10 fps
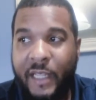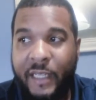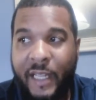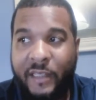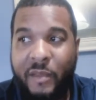
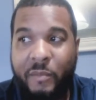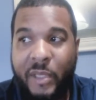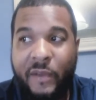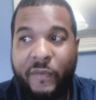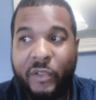Let them
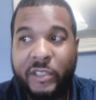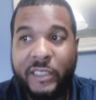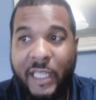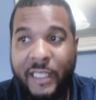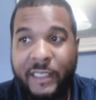be for
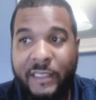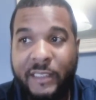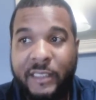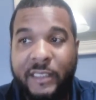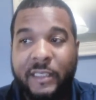
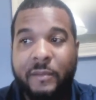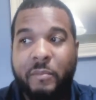signs,"